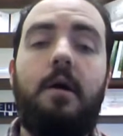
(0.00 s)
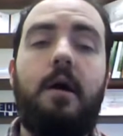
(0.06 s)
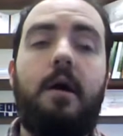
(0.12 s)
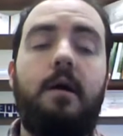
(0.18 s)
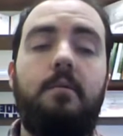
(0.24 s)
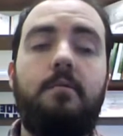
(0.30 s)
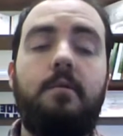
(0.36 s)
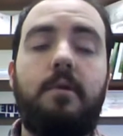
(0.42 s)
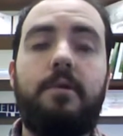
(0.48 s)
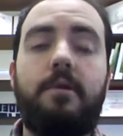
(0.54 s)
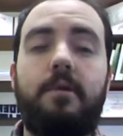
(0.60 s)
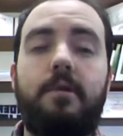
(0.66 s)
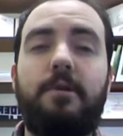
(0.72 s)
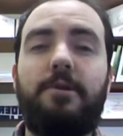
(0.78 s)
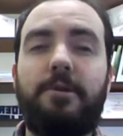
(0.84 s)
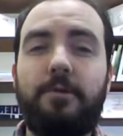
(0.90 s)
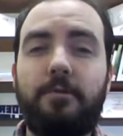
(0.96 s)
Well, there
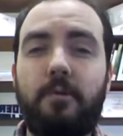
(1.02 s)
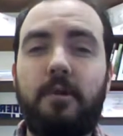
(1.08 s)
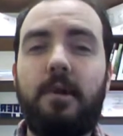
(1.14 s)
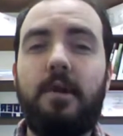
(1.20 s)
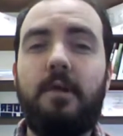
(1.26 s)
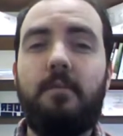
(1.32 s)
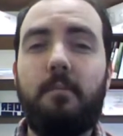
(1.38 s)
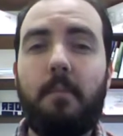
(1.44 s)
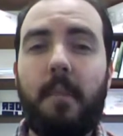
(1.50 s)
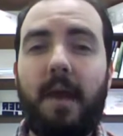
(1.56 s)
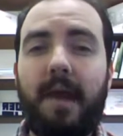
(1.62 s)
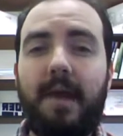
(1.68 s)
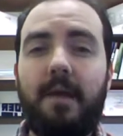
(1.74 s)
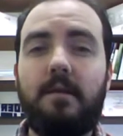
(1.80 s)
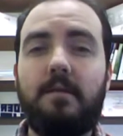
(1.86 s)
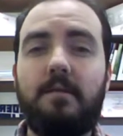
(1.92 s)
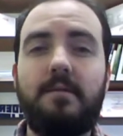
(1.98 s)
are three
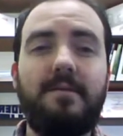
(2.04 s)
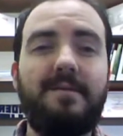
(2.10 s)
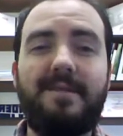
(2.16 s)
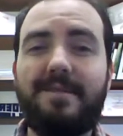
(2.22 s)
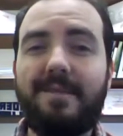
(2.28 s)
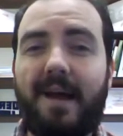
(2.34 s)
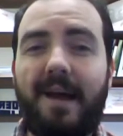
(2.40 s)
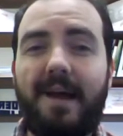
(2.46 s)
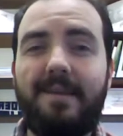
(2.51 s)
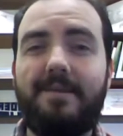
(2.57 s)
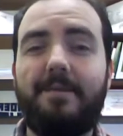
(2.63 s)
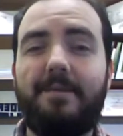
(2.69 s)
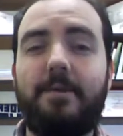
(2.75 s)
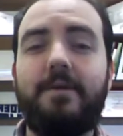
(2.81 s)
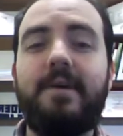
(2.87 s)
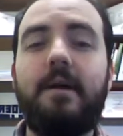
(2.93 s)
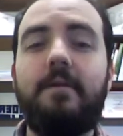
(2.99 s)
main signs
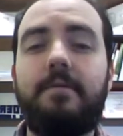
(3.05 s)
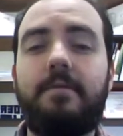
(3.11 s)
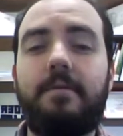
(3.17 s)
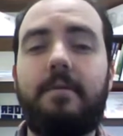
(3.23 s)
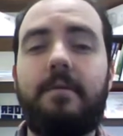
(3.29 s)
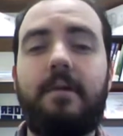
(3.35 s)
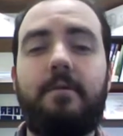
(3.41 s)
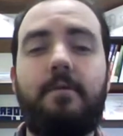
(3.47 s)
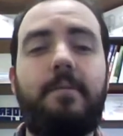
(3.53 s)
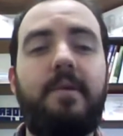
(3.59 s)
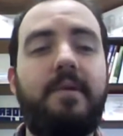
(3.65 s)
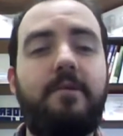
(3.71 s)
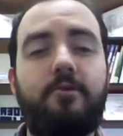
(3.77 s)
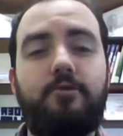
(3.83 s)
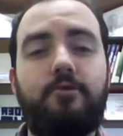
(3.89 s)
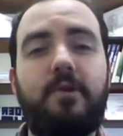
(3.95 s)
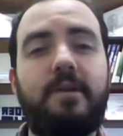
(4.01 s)
to look out for. That would be
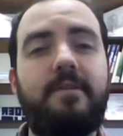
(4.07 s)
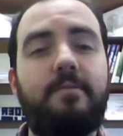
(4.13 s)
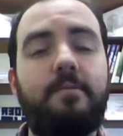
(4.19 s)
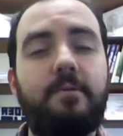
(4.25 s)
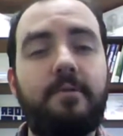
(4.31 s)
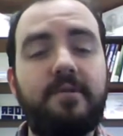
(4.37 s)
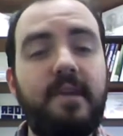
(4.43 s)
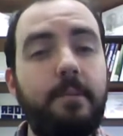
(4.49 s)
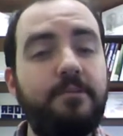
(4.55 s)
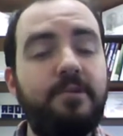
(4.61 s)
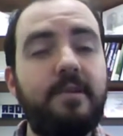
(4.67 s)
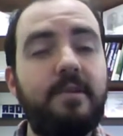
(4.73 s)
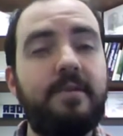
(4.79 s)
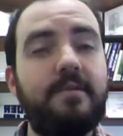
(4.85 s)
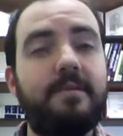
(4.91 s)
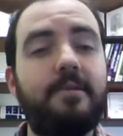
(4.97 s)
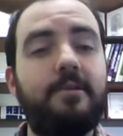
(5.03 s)
destructive
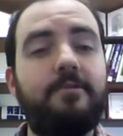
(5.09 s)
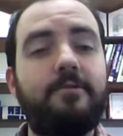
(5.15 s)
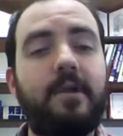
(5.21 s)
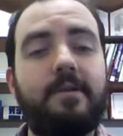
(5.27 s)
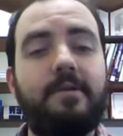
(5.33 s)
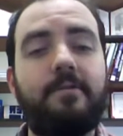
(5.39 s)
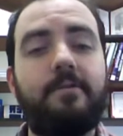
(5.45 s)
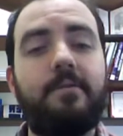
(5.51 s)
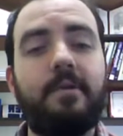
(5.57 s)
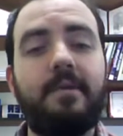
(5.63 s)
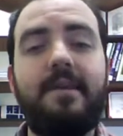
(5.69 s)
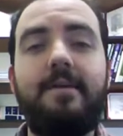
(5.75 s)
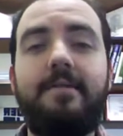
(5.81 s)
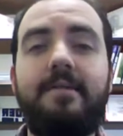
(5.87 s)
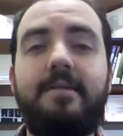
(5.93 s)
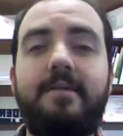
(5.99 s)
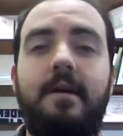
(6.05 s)
perceptions, destructive
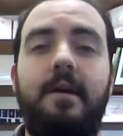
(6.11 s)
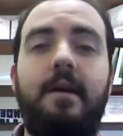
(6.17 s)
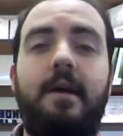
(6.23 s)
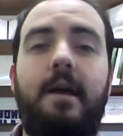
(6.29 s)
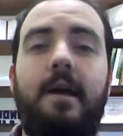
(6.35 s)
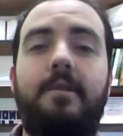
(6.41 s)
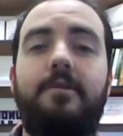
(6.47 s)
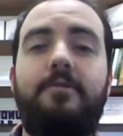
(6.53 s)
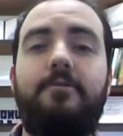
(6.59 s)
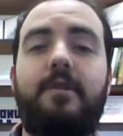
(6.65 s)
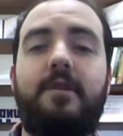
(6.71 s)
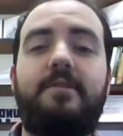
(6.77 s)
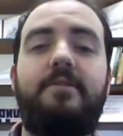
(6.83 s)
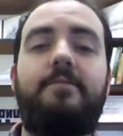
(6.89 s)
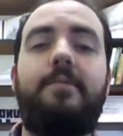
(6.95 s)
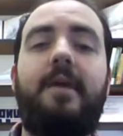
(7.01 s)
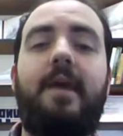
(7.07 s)
beliefs, and
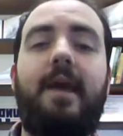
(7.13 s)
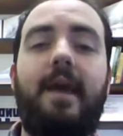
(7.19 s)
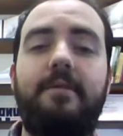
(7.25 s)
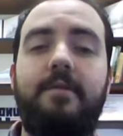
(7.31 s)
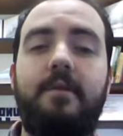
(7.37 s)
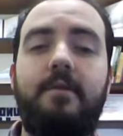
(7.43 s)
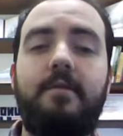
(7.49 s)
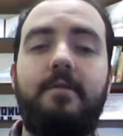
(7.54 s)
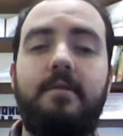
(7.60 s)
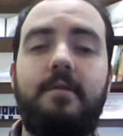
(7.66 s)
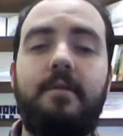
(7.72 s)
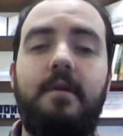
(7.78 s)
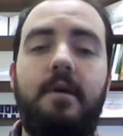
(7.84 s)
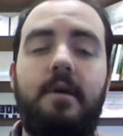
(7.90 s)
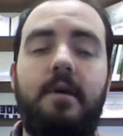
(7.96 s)
destructive behaviors.